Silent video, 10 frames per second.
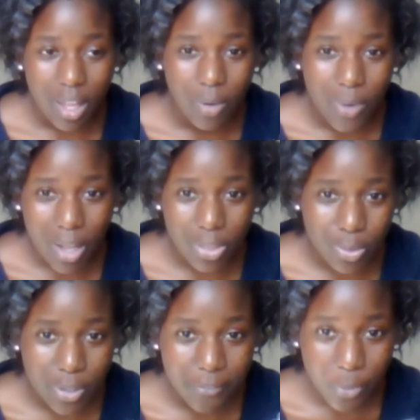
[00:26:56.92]
around
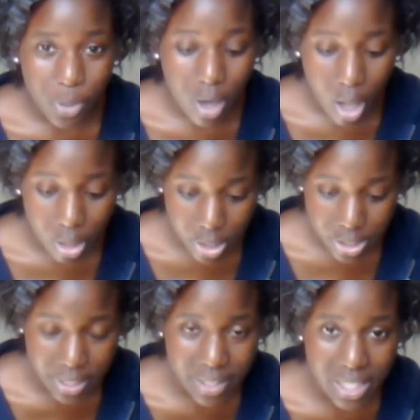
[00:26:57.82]

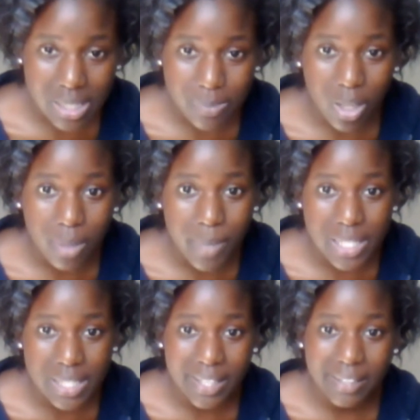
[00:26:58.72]
$3-4, and they smell
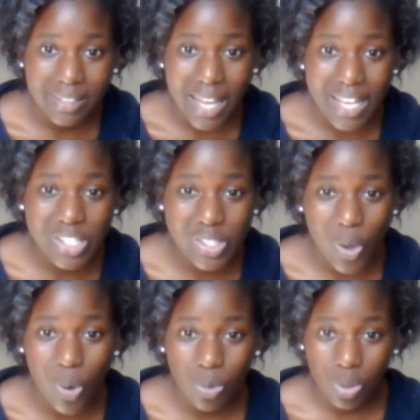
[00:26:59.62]
amazing and last
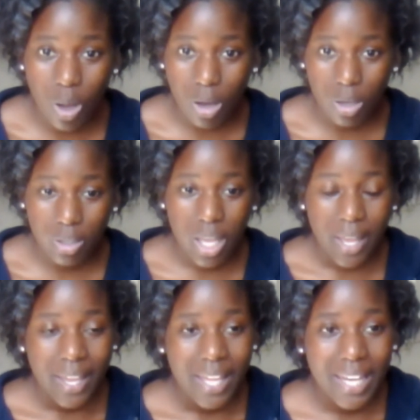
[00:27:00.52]
so long.
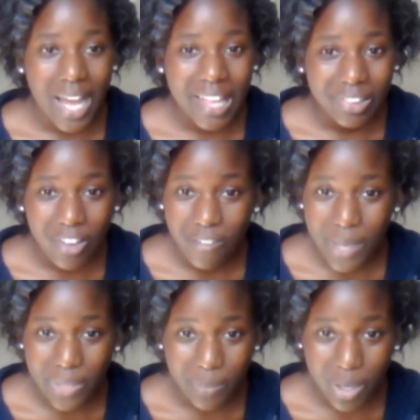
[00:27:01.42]
And I love
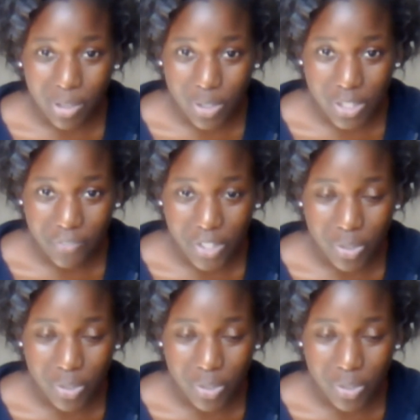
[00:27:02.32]
Bath & Body Works and